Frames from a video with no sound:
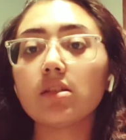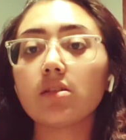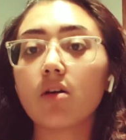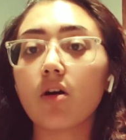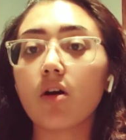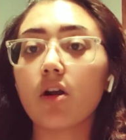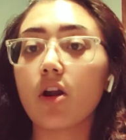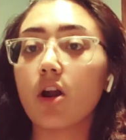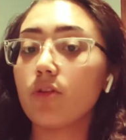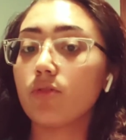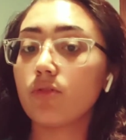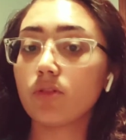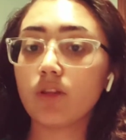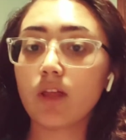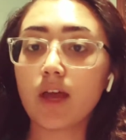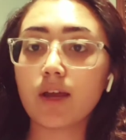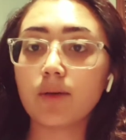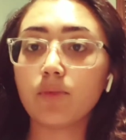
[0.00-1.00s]
are
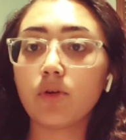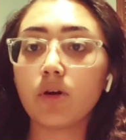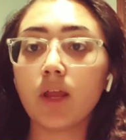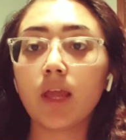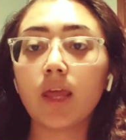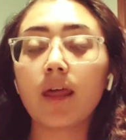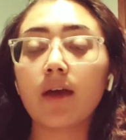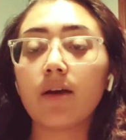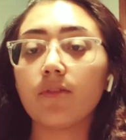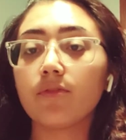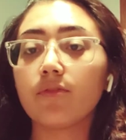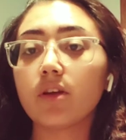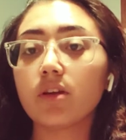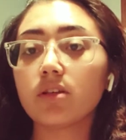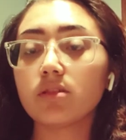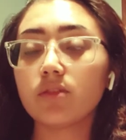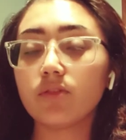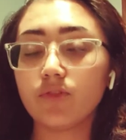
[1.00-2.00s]
unreliable and can have
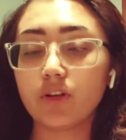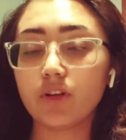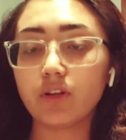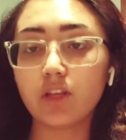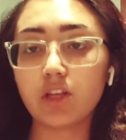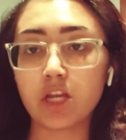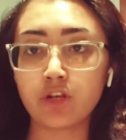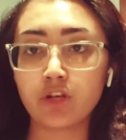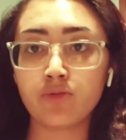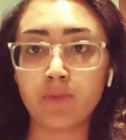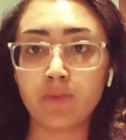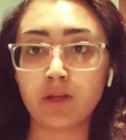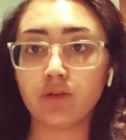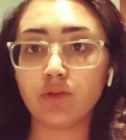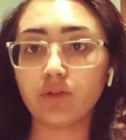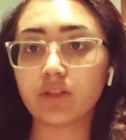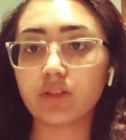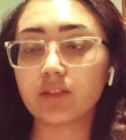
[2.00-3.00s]
severely
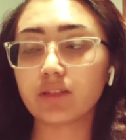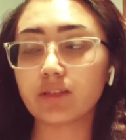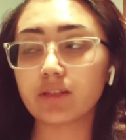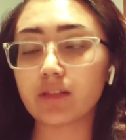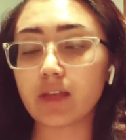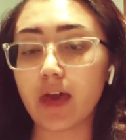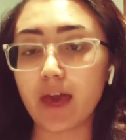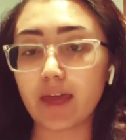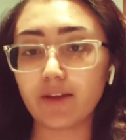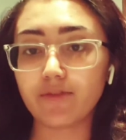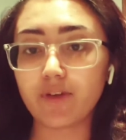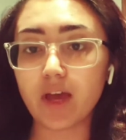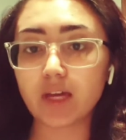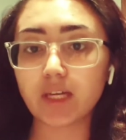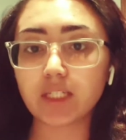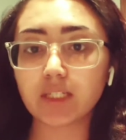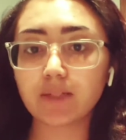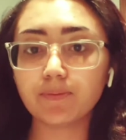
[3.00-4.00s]
detrimental side
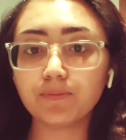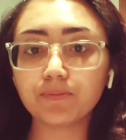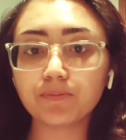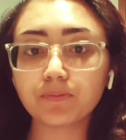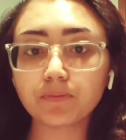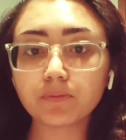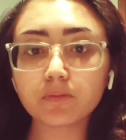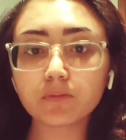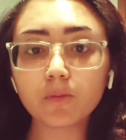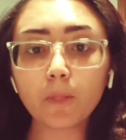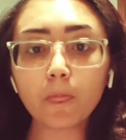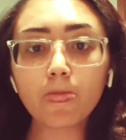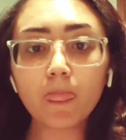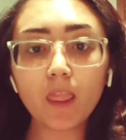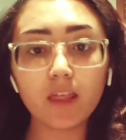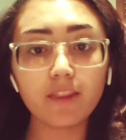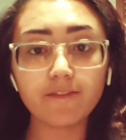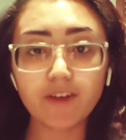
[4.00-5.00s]
effects.
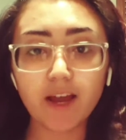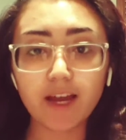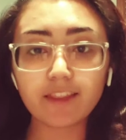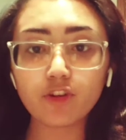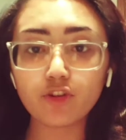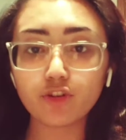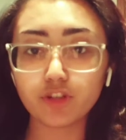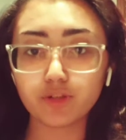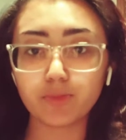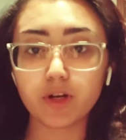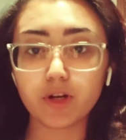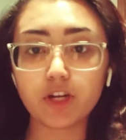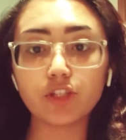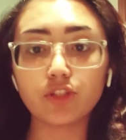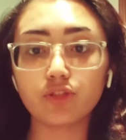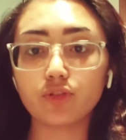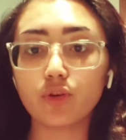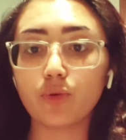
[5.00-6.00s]
The fact that CRISPR
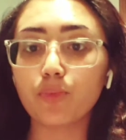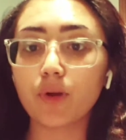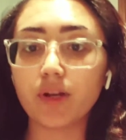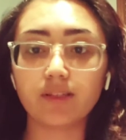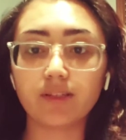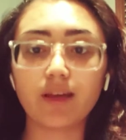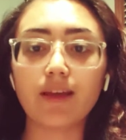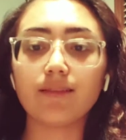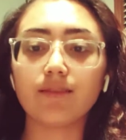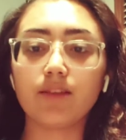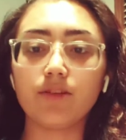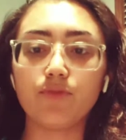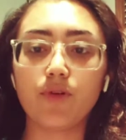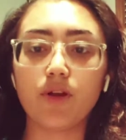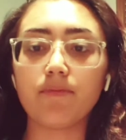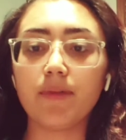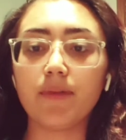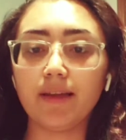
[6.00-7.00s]
is so precise in
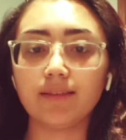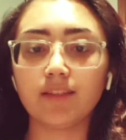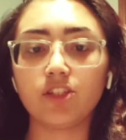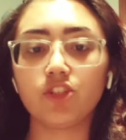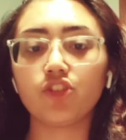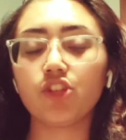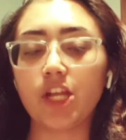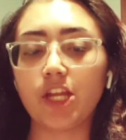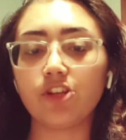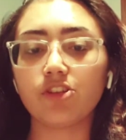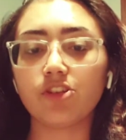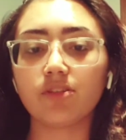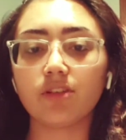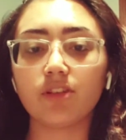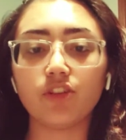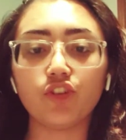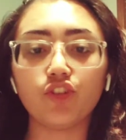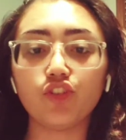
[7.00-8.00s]
where it makes its changes
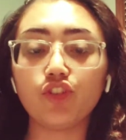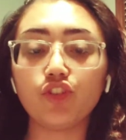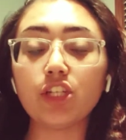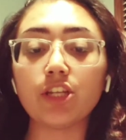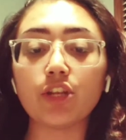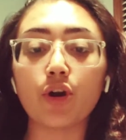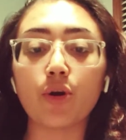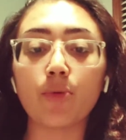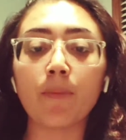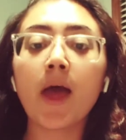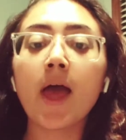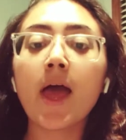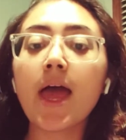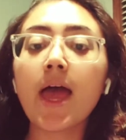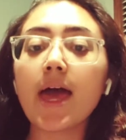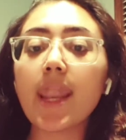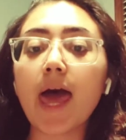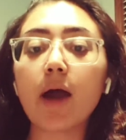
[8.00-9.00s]
to the genome
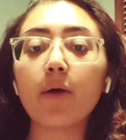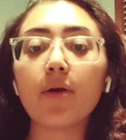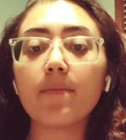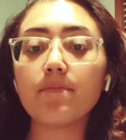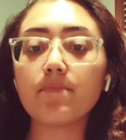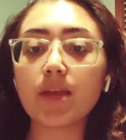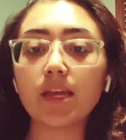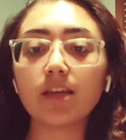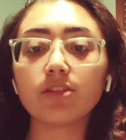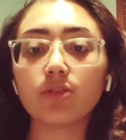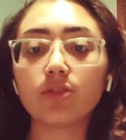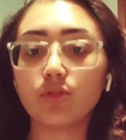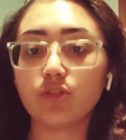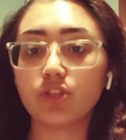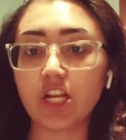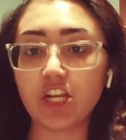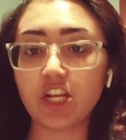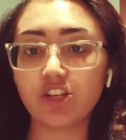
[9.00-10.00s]
and how it makes
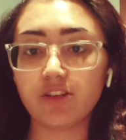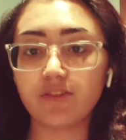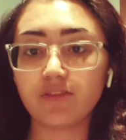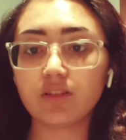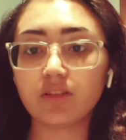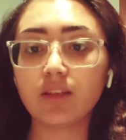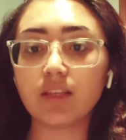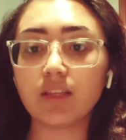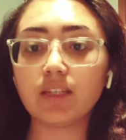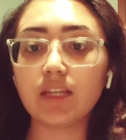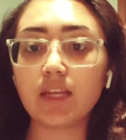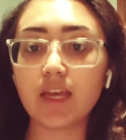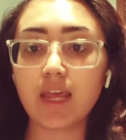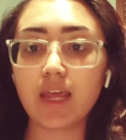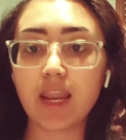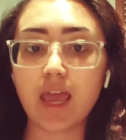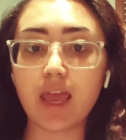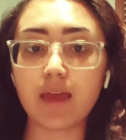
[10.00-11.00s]
those changes to the
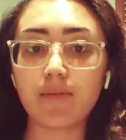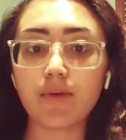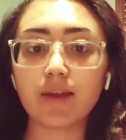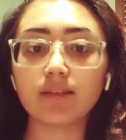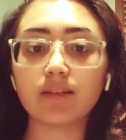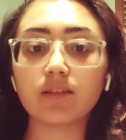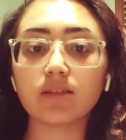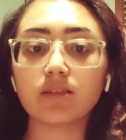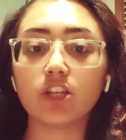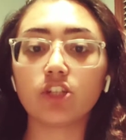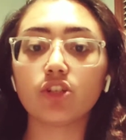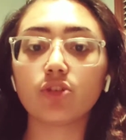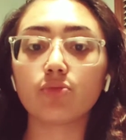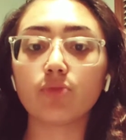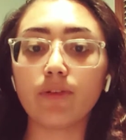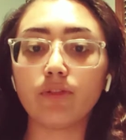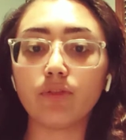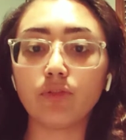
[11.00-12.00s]
DNA makes it such a
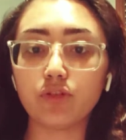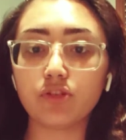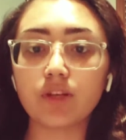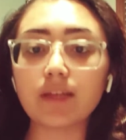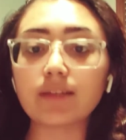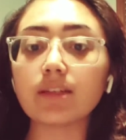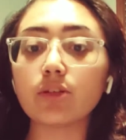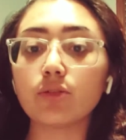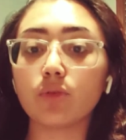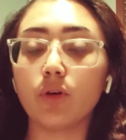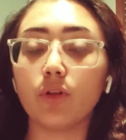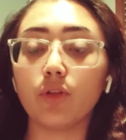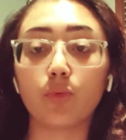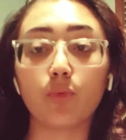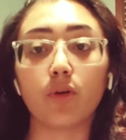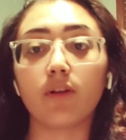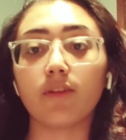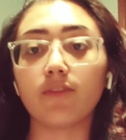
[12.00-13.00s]
revolutionizing tool in
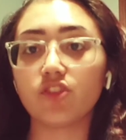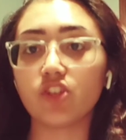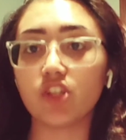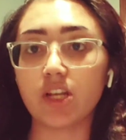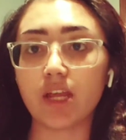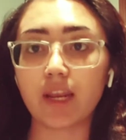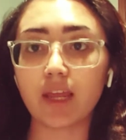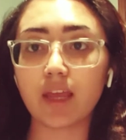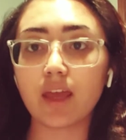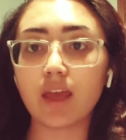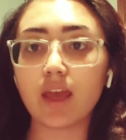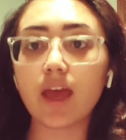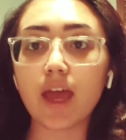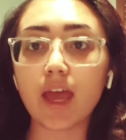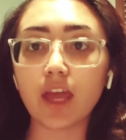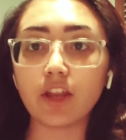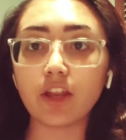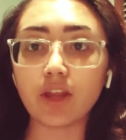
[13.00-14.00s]
the world of genetic
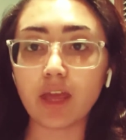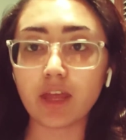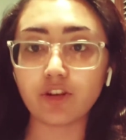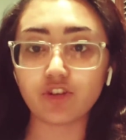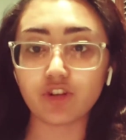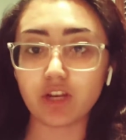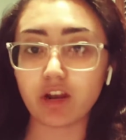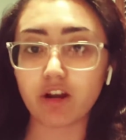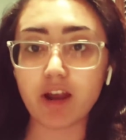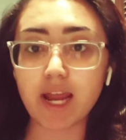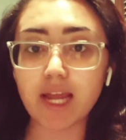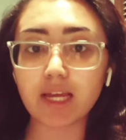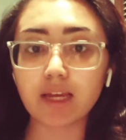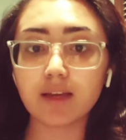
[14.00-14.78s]
engineering.